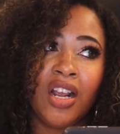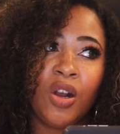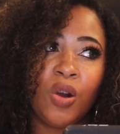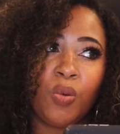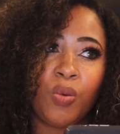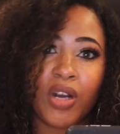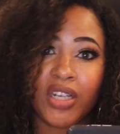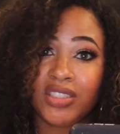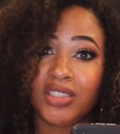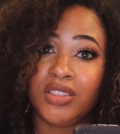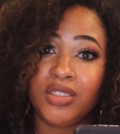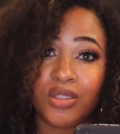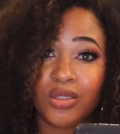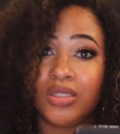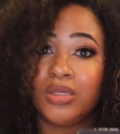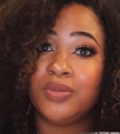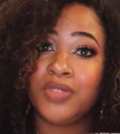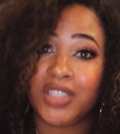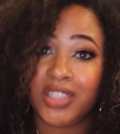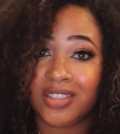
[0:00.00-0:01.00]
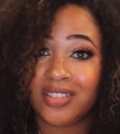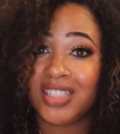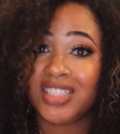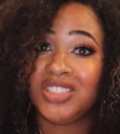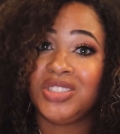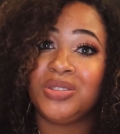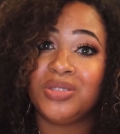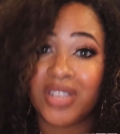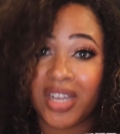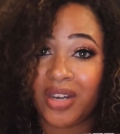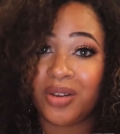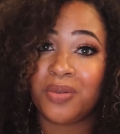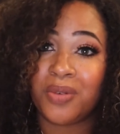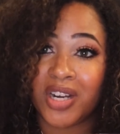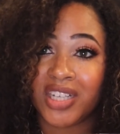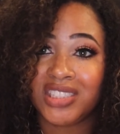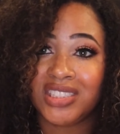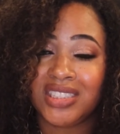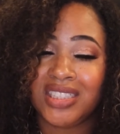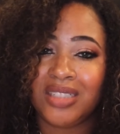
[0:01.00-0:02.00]
watch a YouTube video that you like
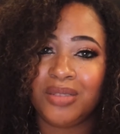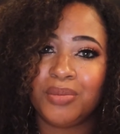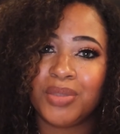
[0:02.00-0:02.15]
watching,